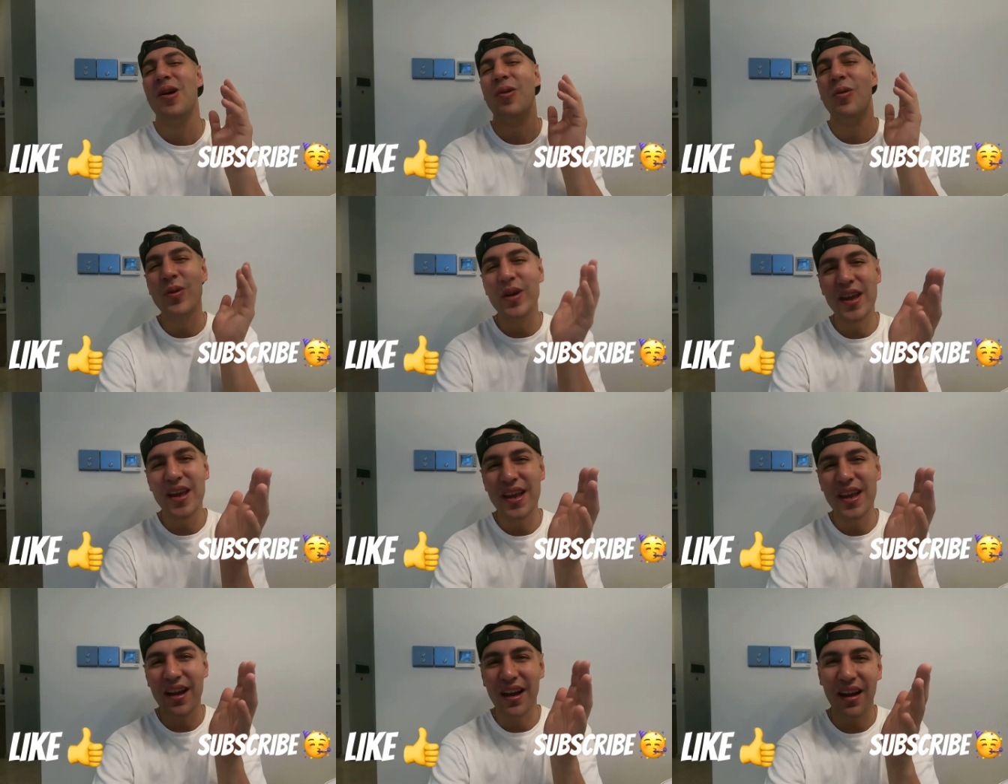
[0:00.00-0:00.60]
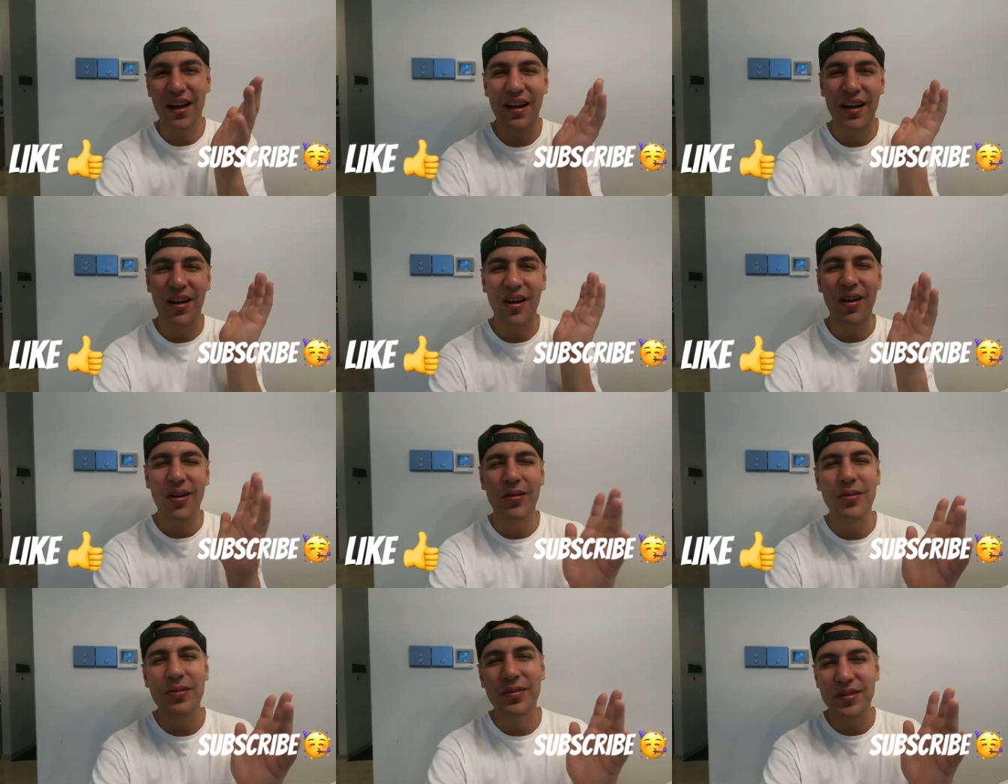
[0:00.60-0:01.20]
We are
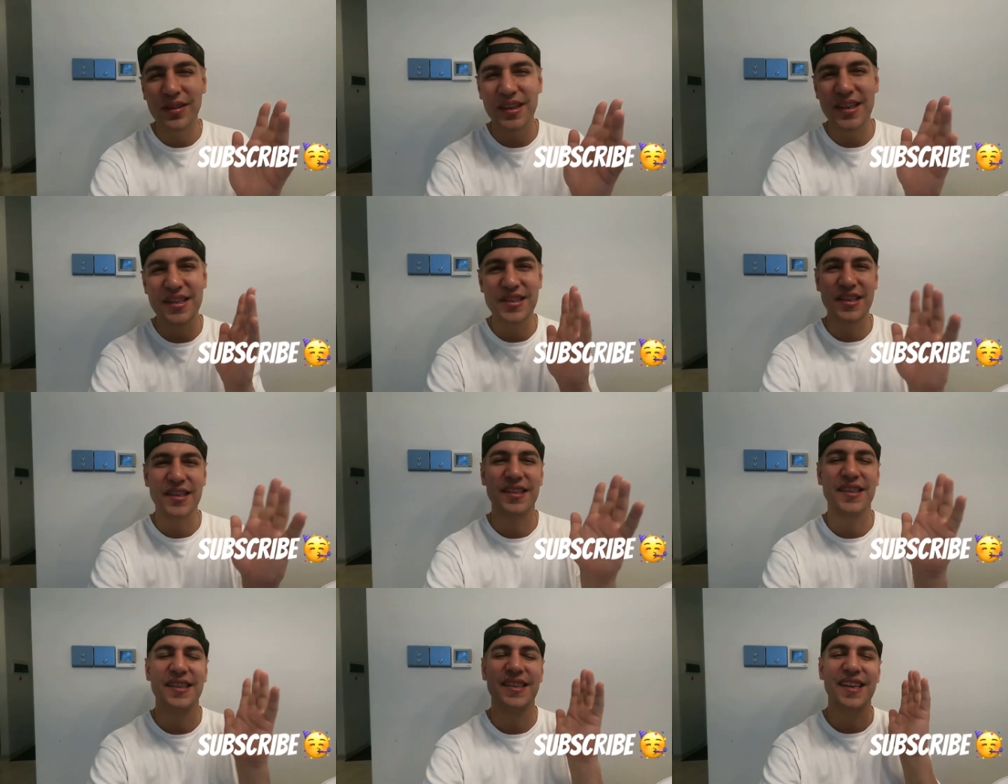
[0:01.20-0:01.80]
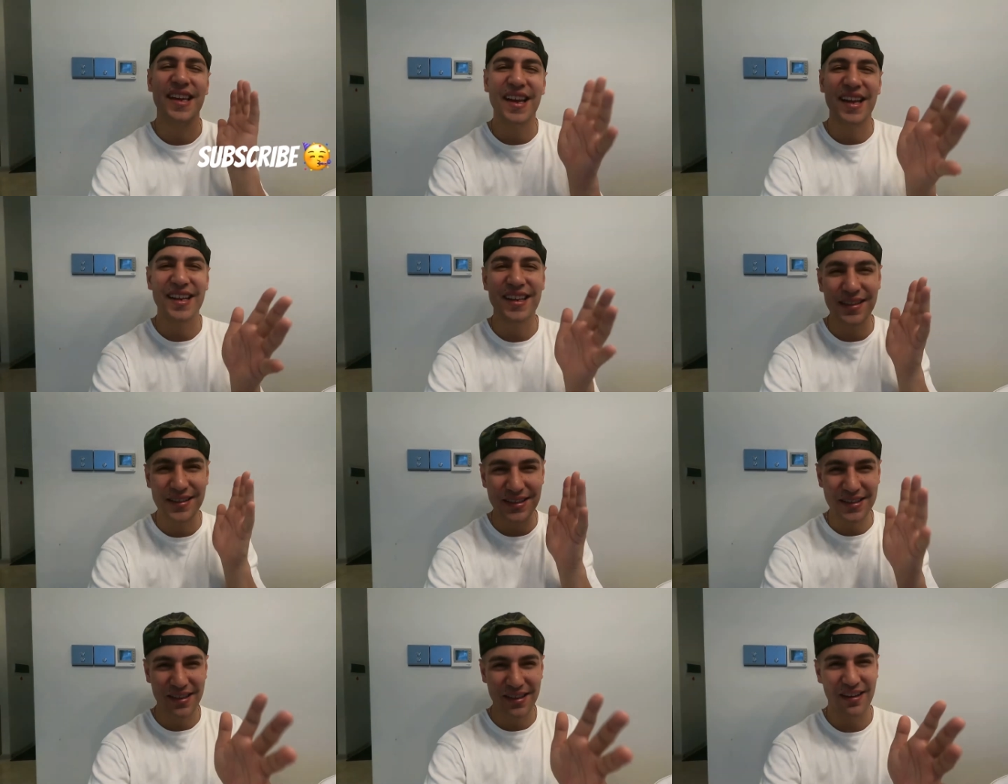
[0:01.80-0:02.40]
only just getting
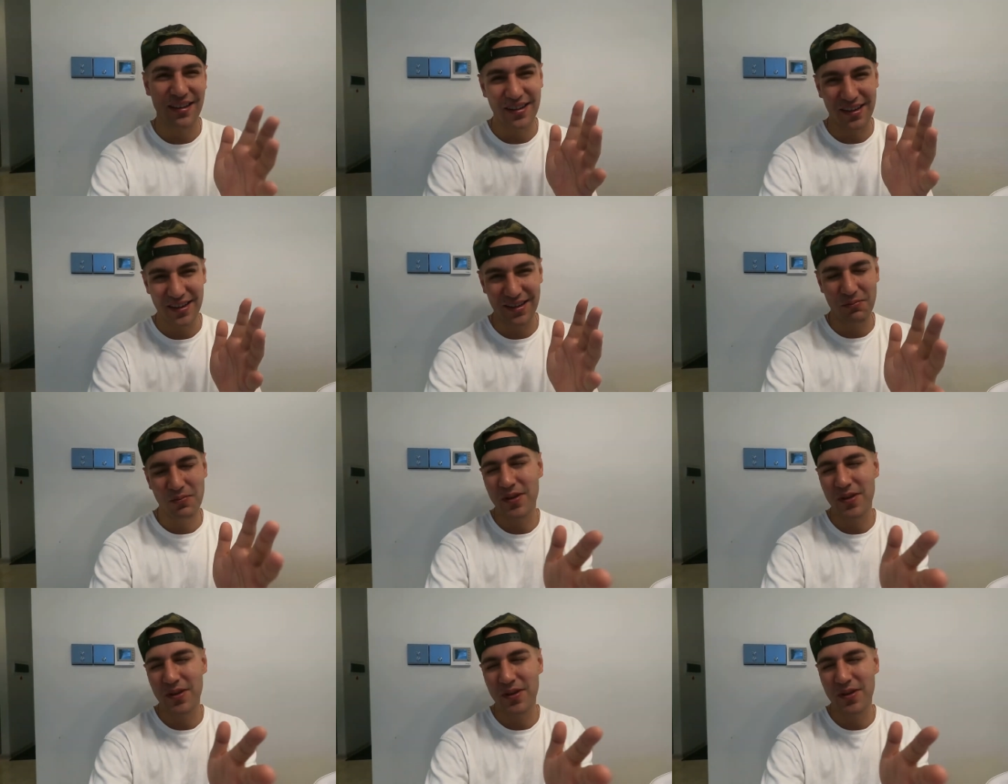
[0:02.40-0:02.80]
started.